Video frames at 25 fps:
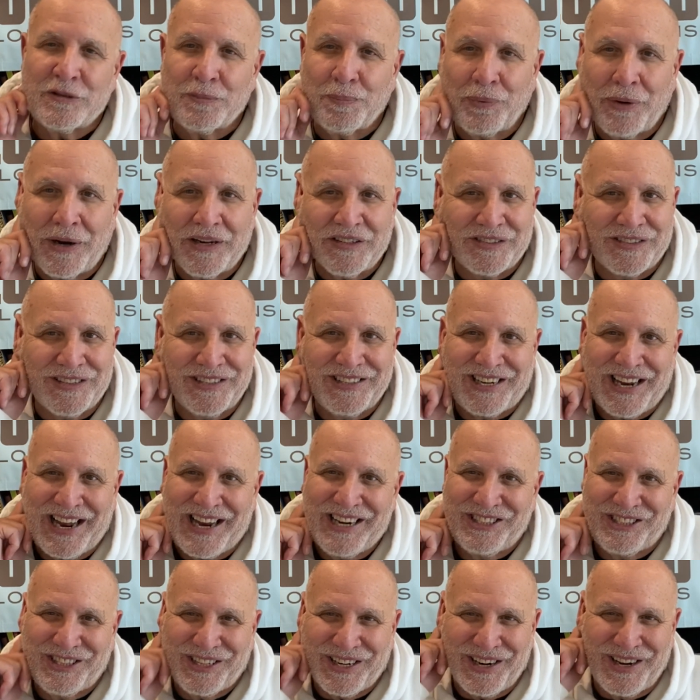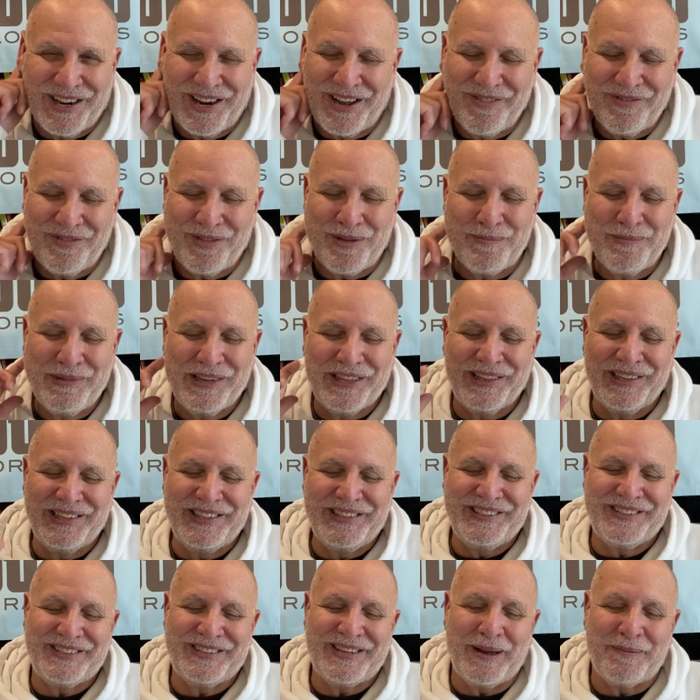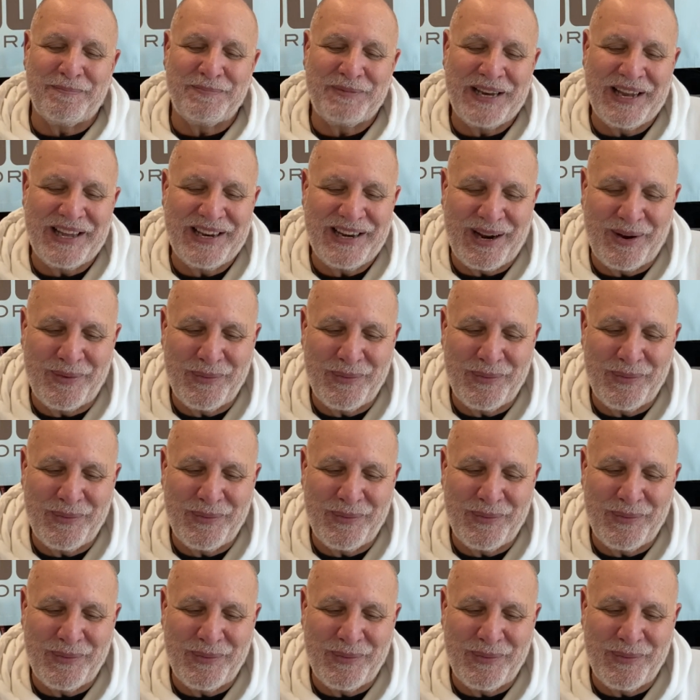presentation of the Middle East Update.